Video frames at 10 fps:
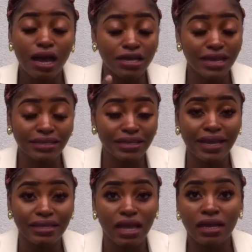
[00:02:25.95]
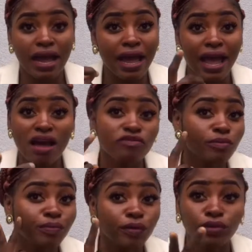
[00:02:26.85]
Aside that, I
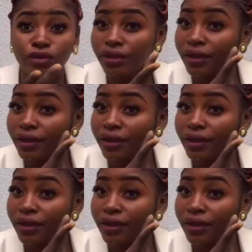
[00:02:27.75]
haven't put